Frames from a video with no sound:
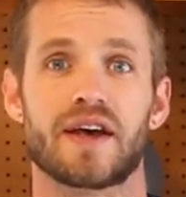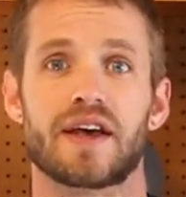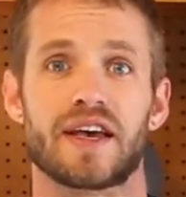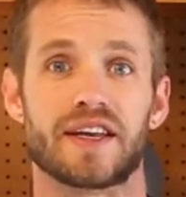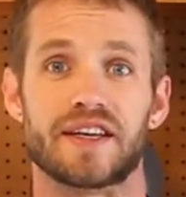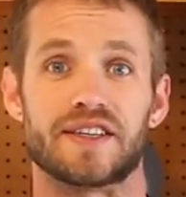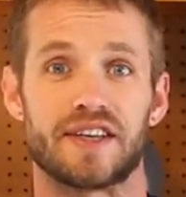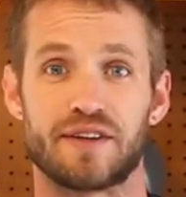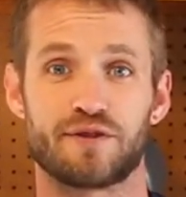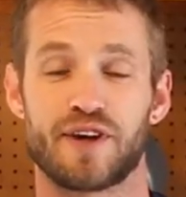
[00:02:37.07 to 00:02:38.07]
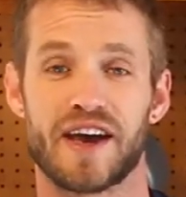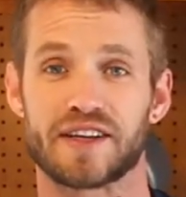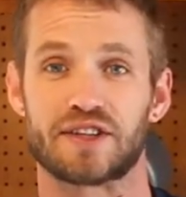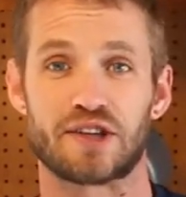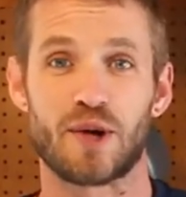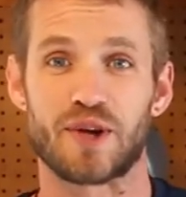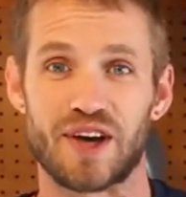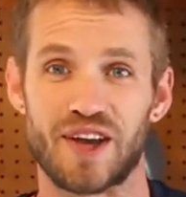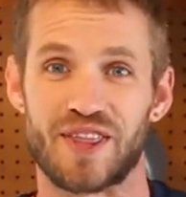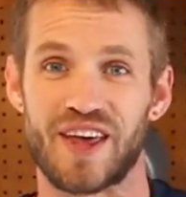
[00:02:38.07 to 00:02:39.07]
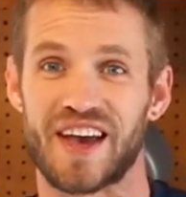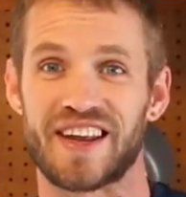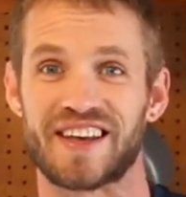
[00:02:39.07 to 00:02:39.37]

It is, in fact, so good that